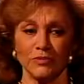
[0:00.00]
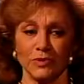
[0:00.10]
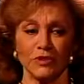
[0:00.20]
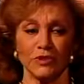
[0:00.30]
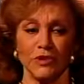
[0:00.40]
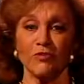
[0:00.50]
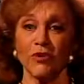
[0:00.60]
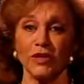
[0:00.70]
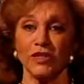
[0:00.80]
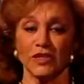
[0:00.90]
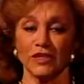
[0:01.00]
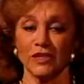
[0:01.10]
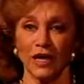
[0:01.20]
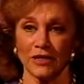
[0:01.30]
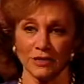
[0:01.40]
it was avoided at the
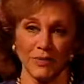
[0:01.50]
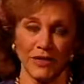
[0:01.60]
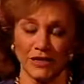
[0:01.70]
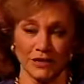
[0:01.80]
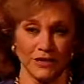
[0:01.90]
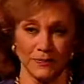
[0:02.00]
last minute.